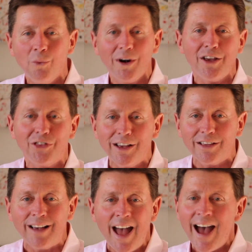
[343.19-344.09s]
What do you
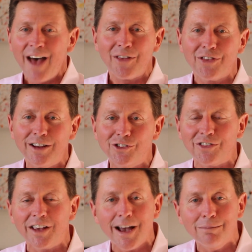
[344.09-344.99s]
think are the things
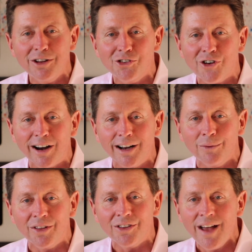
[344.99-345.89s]
that the company's
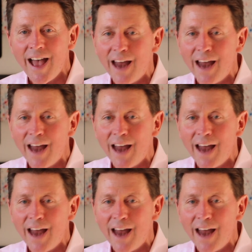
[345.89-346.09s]
struggling with?